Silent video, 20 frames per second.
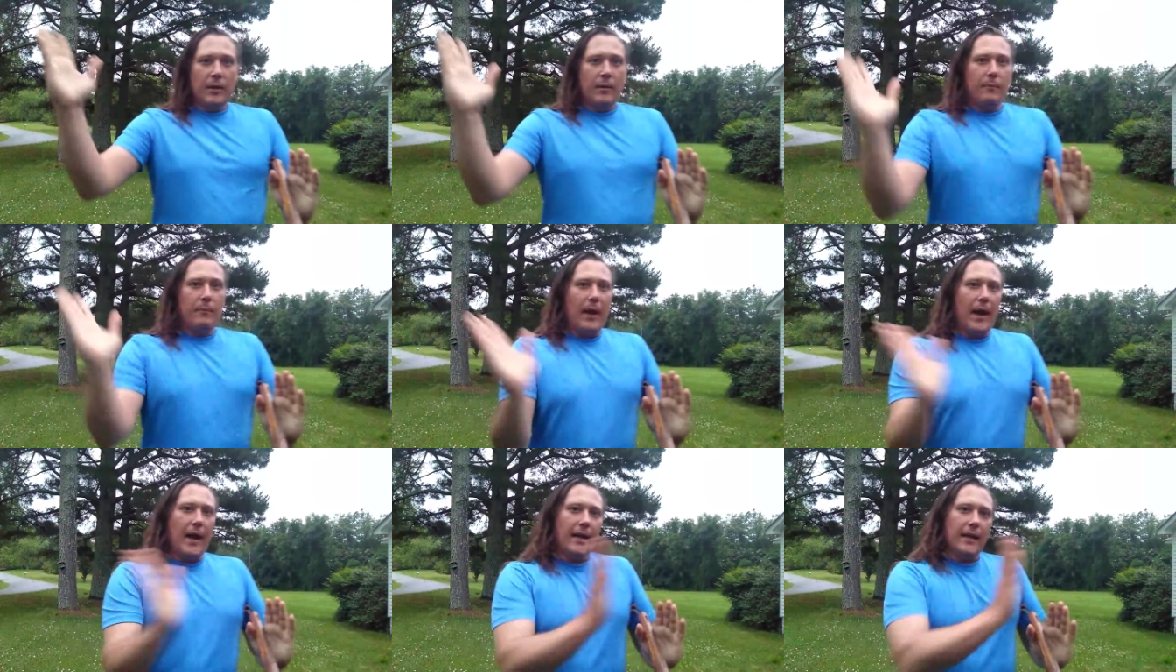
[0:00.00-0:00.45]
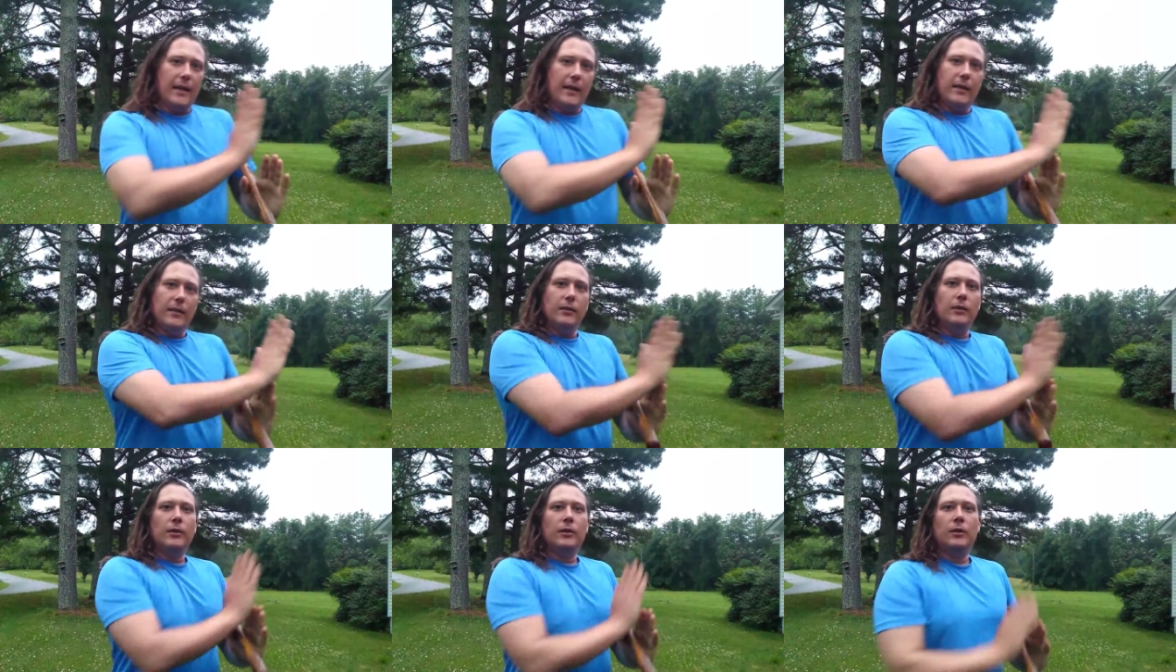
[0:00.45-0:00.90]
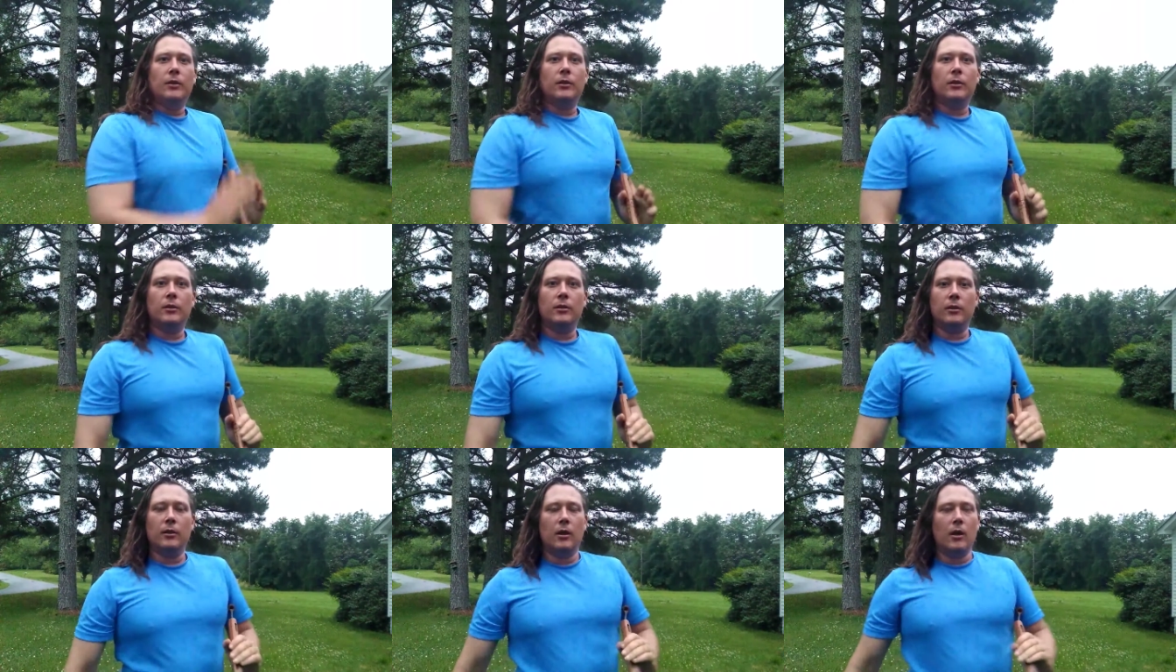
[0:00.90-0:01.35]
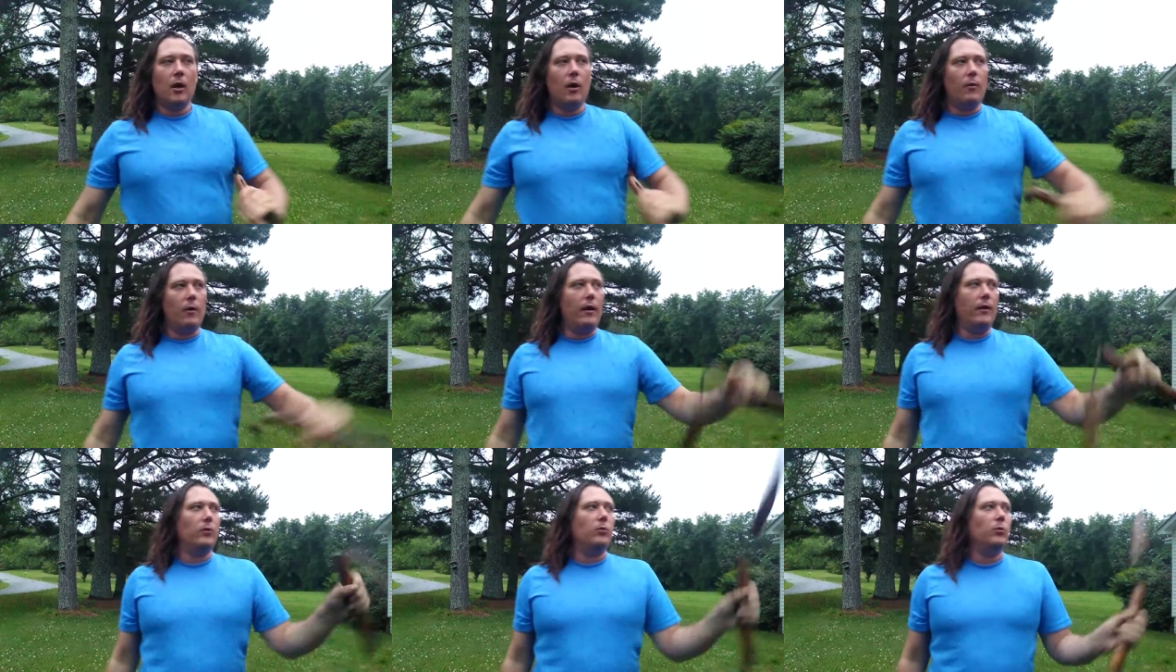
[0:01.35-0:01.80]
back in
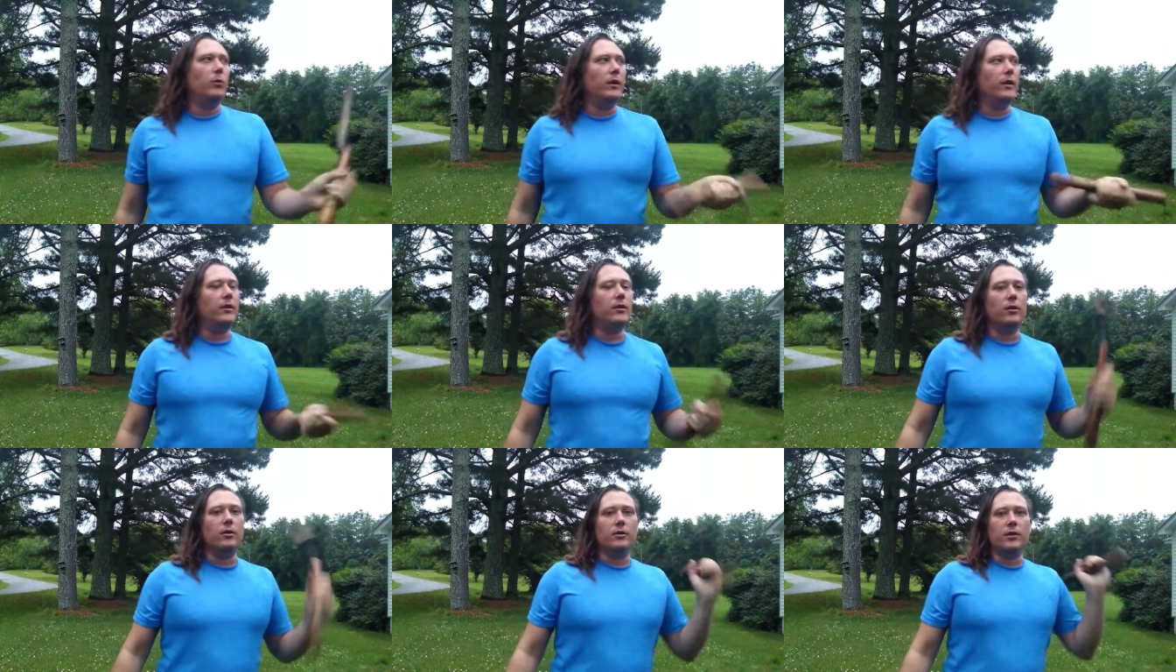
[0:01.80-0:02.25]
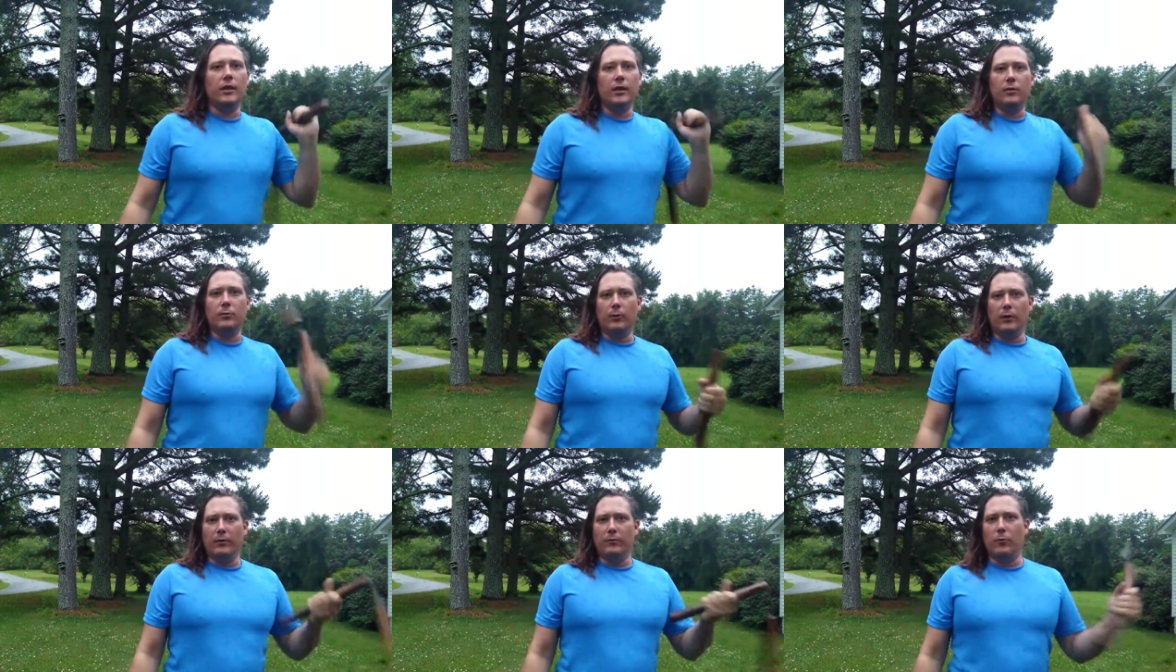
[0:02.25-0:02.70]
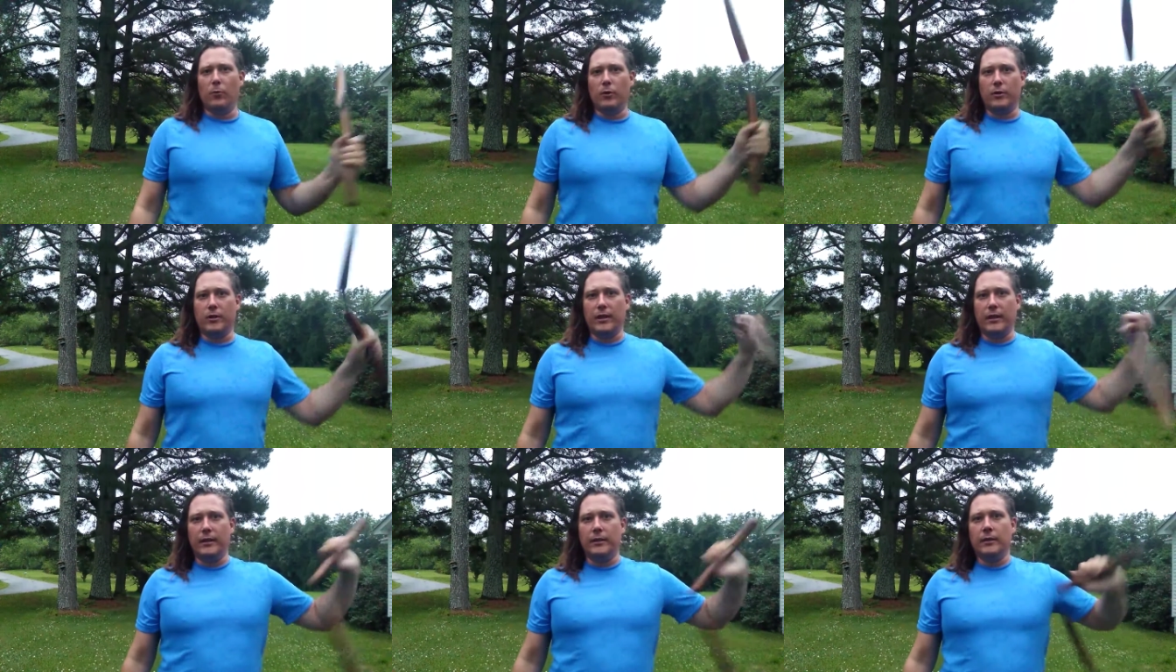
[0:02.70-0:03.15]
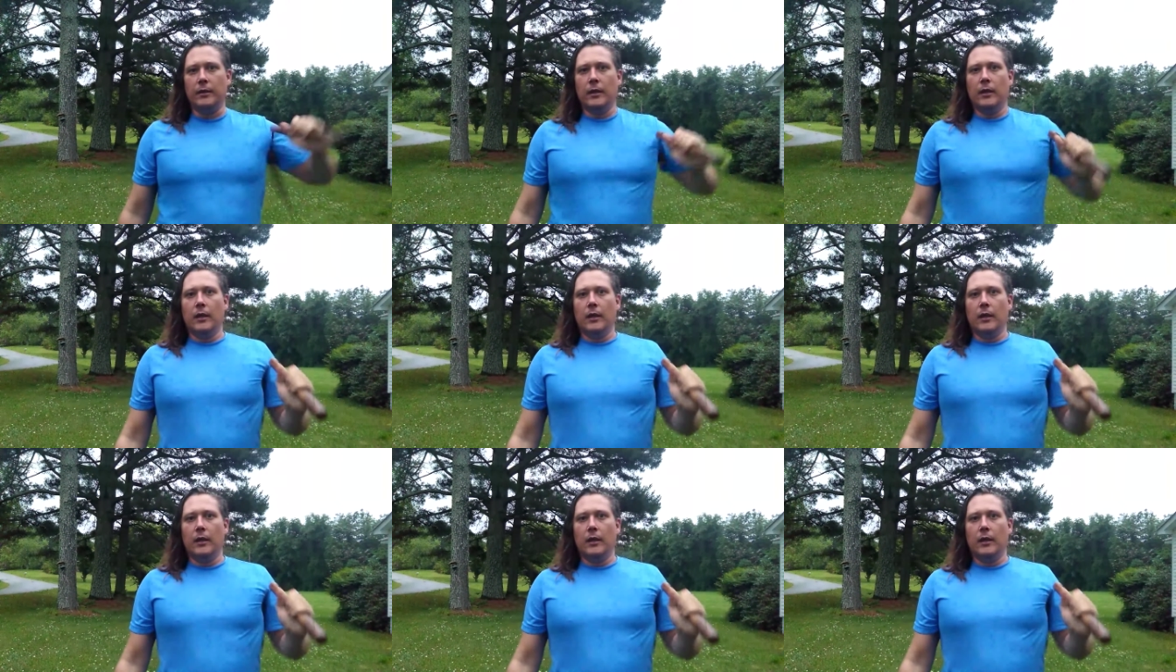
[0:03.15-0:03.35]
around 2013, 2014,